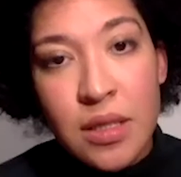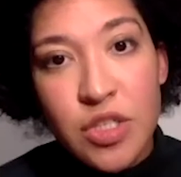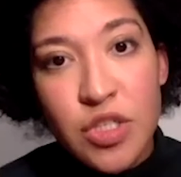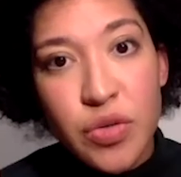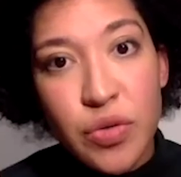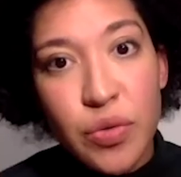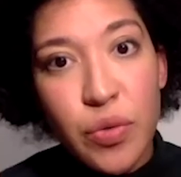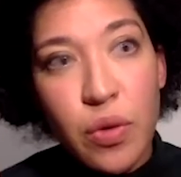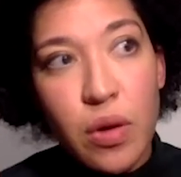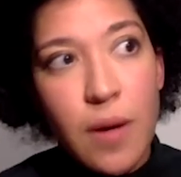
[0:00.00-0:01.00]

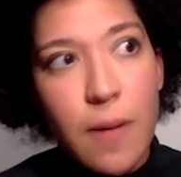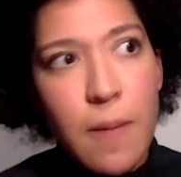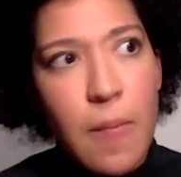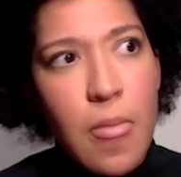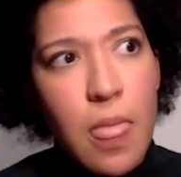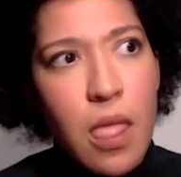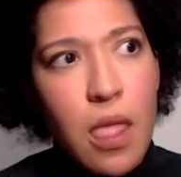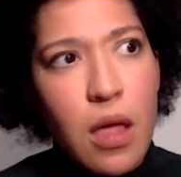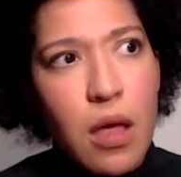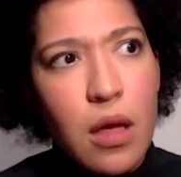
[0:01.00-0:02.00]
to
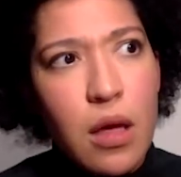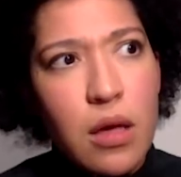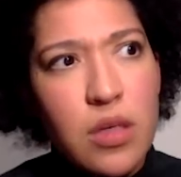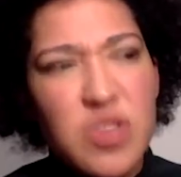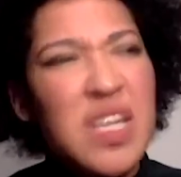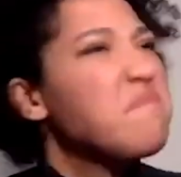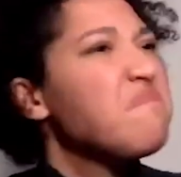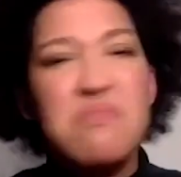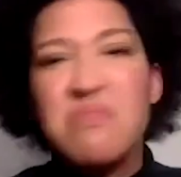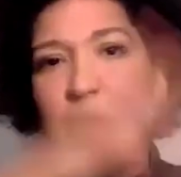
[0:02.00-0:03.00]
she's like
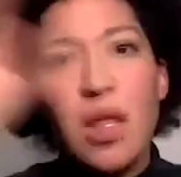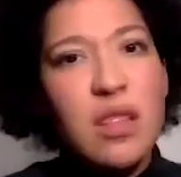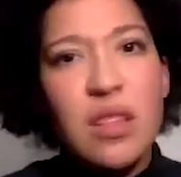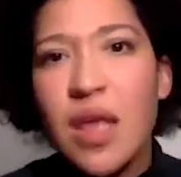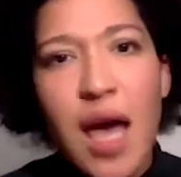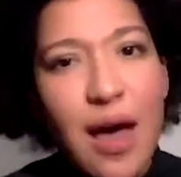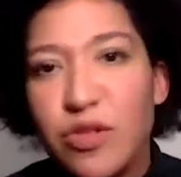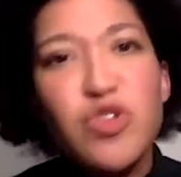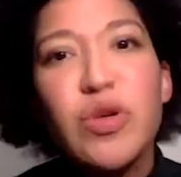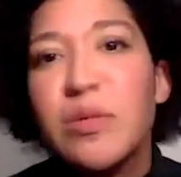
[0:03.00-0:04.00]

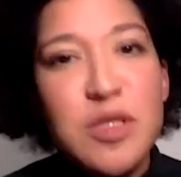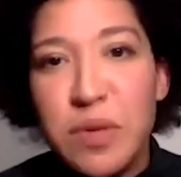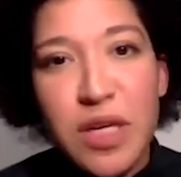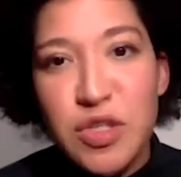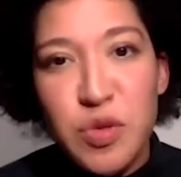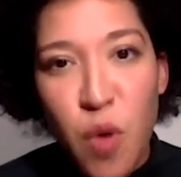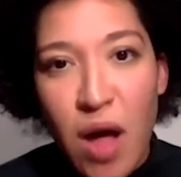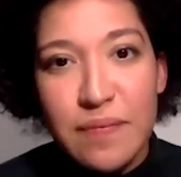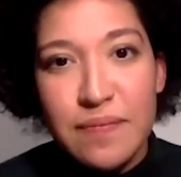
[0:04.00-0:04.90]
dream as big as you want